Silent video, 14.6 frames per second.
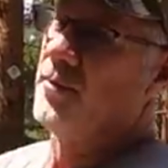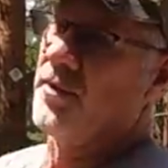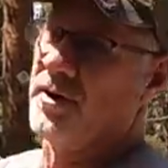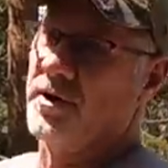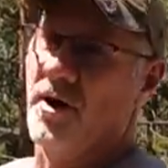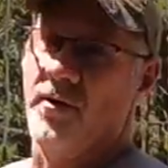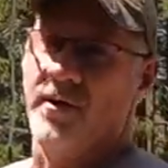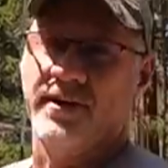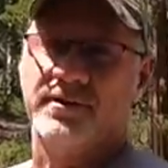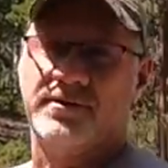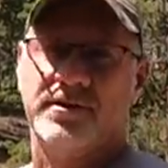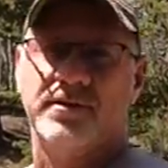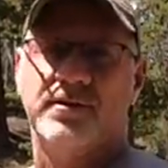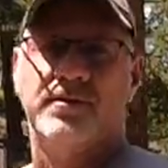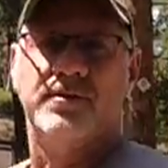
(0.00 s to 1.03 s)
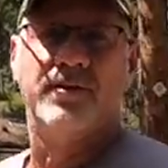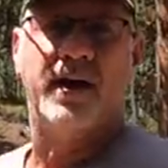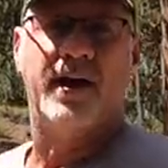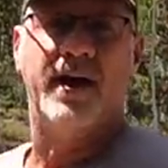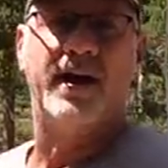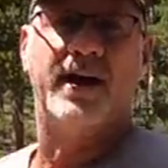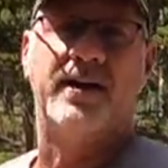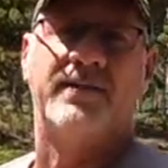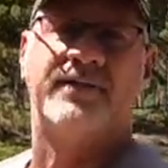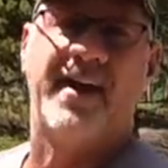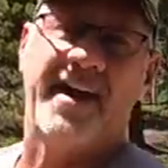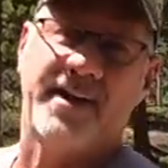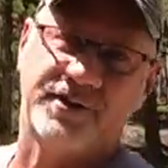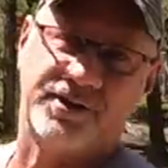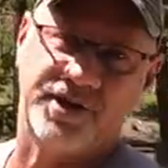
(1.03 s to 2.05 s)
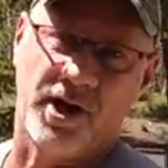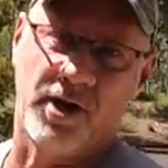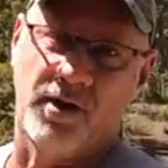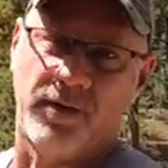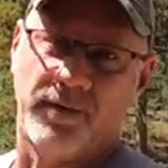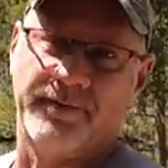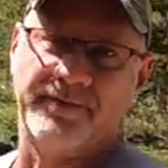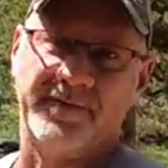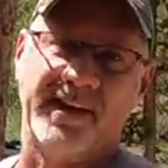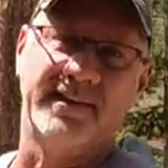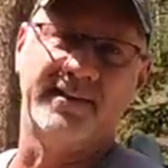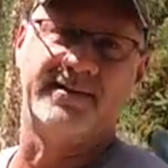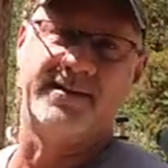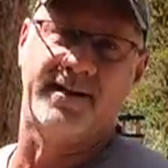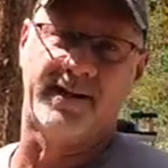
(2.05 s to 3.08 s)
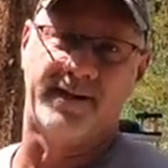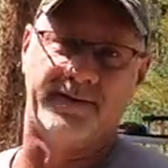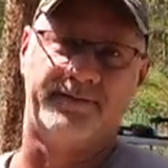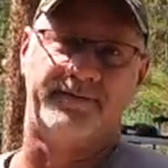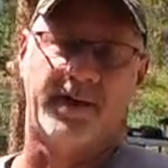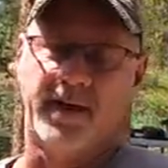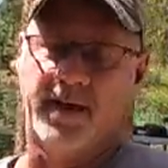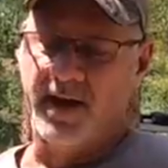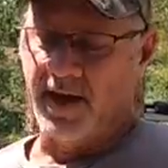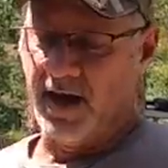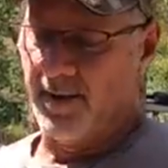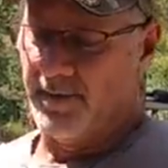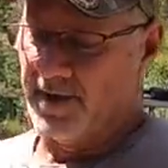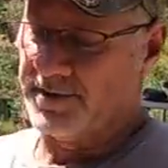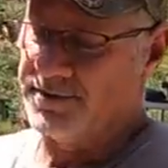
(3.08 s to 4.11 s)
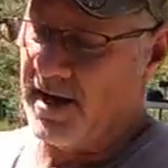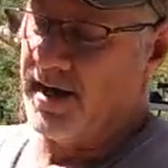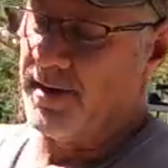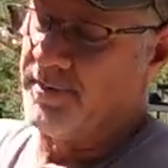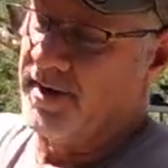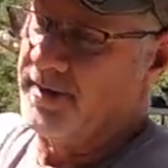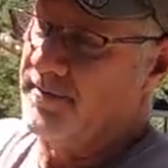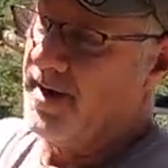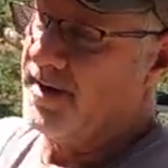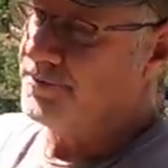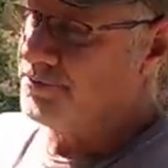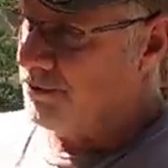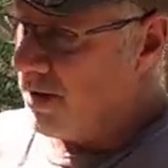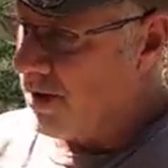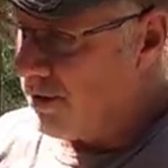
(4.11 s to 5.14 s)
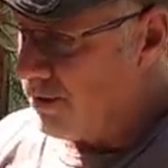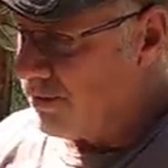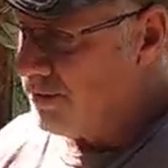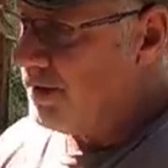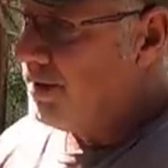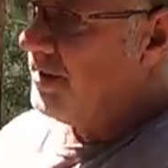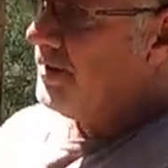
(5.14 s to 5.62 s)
we're going to a van show in Dillon, and I'm going to try to bring my drone